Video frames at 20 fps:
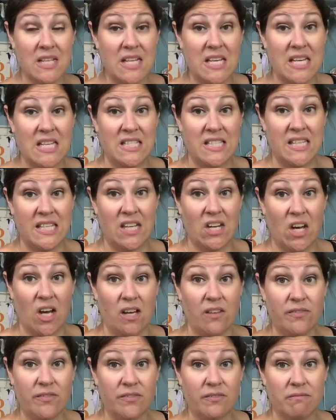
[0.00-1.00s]
Easy
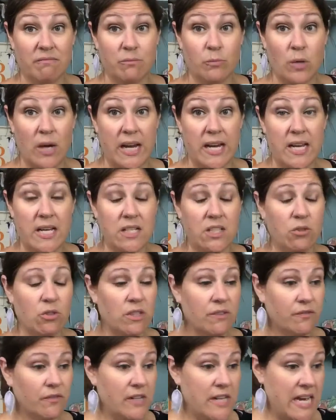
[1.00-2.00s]
enough, right? You
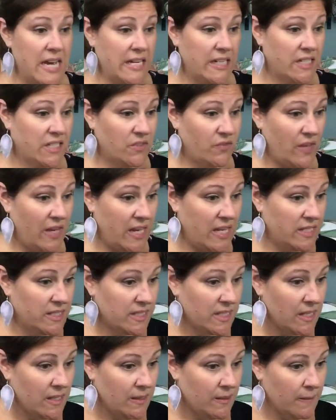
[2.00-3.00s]
could freehand his face.